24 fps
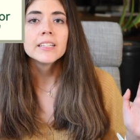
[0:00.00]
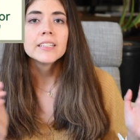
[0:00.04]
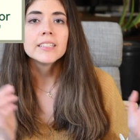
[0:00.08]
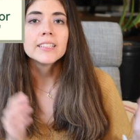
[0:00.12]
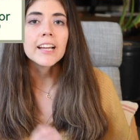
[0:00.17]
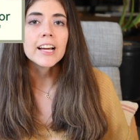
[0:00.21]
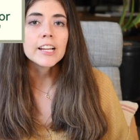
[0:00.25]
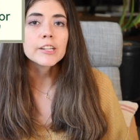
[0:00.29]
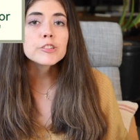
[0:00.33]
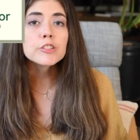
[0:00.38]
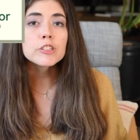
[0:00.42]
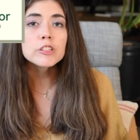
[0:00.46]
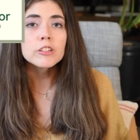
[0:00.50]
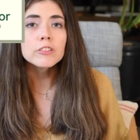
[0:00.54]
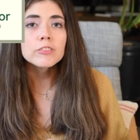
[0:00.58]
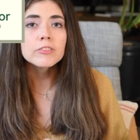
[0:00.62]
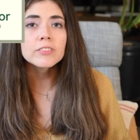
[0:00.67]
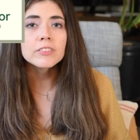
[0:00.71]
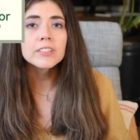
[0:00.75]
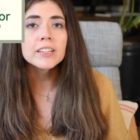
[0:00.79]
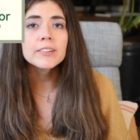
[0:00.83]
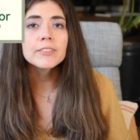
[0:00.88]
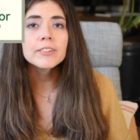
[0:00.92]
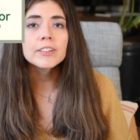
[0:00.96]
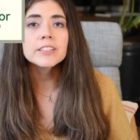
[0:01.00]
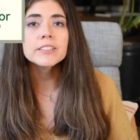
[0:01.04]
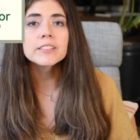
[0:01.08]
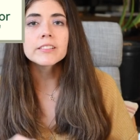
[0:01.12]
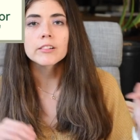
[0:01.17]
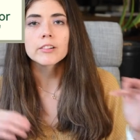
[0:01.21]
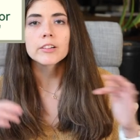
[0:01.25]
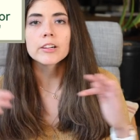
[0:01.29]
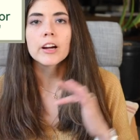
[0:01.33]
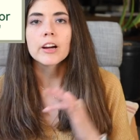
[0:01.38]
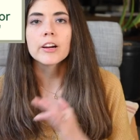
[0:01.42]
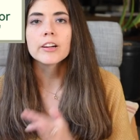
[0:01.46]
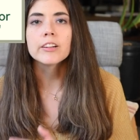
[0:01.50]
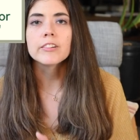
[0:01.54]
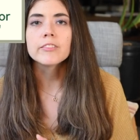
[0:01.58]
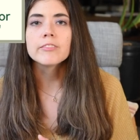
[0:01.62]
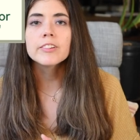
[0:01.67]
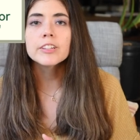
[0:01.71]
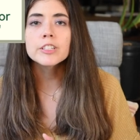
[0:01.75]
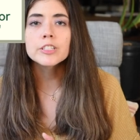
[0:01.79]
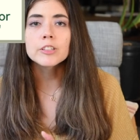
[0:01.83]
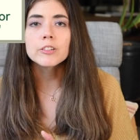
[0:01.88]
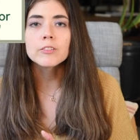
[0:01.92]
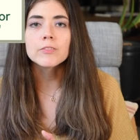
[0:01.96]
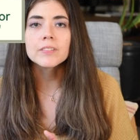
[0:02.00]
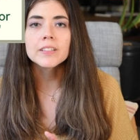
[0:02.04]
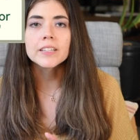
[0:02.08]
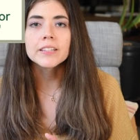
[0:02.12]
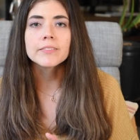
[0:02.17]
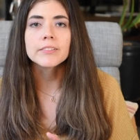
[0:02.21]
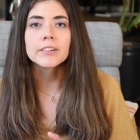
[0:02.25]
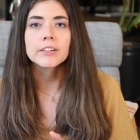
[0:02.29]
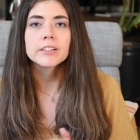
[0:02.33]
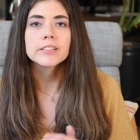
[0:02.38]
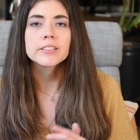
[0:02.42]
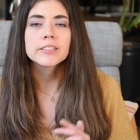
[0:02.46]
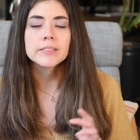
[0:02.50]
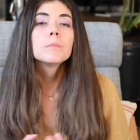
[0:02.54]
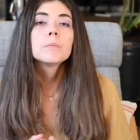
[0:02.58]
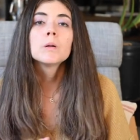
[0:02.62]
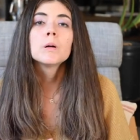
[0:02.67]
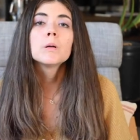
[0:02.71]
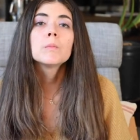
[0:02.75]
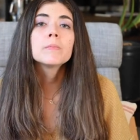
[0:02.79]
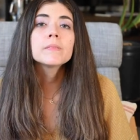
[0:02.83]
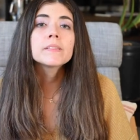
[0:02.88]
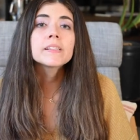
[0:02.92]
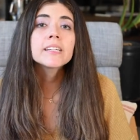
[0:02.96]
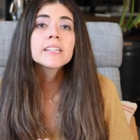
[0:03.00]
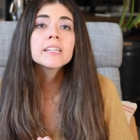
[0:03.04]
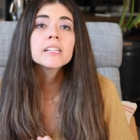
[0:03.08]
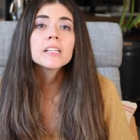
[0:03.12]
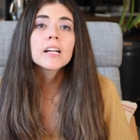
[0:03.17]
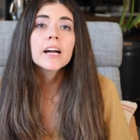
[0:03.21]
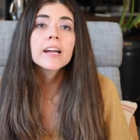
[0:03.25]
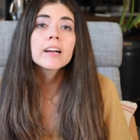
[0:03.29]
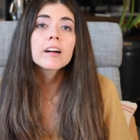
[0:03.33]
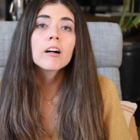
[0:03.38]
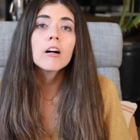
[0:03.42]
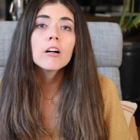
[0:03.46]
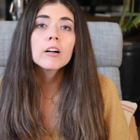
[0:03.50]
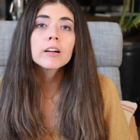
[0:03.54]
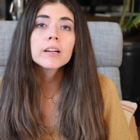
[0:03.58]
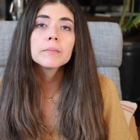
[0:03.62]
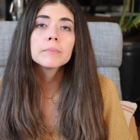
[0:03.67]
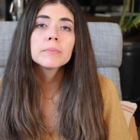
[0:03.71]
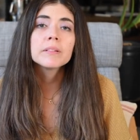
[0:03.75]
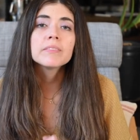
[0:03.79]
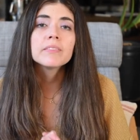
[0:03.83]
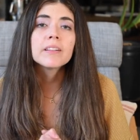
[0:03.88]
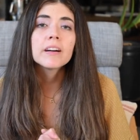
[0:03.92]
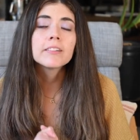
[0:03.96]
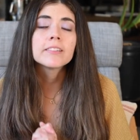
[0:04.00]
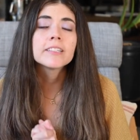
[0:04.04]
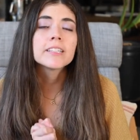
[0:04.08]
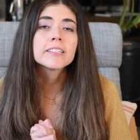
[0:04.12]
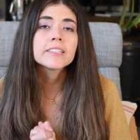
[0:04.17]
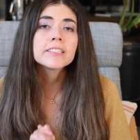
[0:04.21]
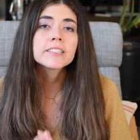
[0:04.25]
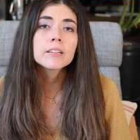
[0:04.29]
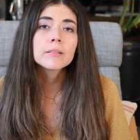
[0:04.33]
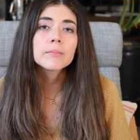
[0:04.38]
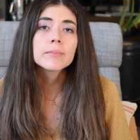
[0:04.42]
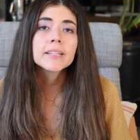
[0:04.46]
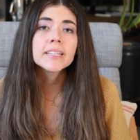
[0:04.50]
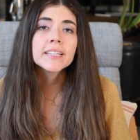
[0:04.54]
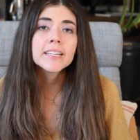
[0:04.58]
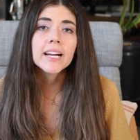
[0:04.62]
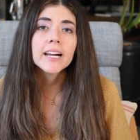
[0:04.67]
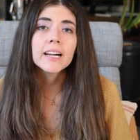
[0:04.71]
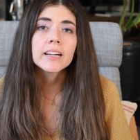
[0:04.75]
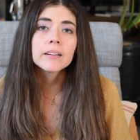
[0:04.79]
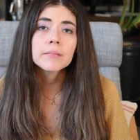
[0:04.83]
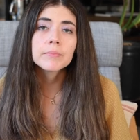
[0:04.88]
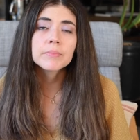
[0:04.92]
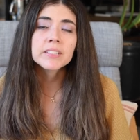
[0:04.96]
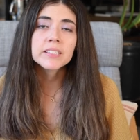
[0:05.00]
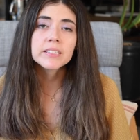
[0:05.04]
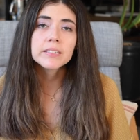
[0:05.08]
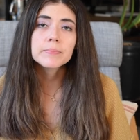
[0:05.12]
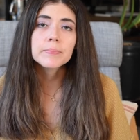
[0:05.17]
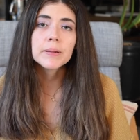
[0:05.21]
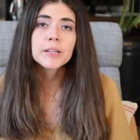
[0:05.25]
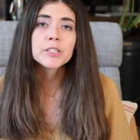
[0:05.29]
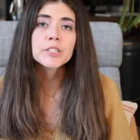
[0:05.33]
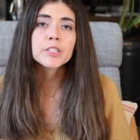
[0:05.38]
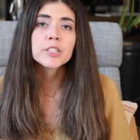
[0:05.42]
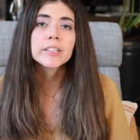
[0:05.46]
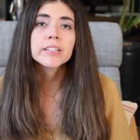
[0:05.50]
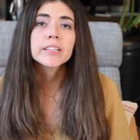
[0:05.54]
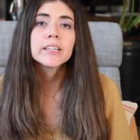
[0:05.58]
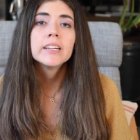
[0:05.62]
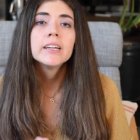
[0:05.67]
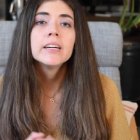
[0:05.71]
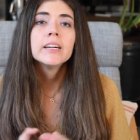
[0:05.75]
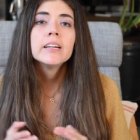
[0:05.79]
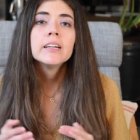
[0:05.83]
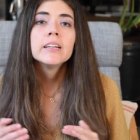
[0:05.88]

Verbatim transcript: natural flavors or artificial flavors. Propylene glycol can be found in so many items, especially